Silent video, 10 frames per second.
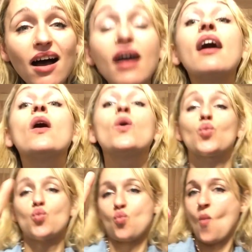myself.
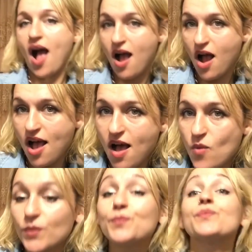
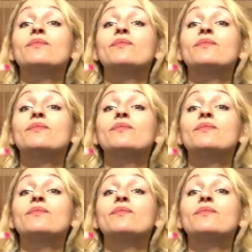Whoa.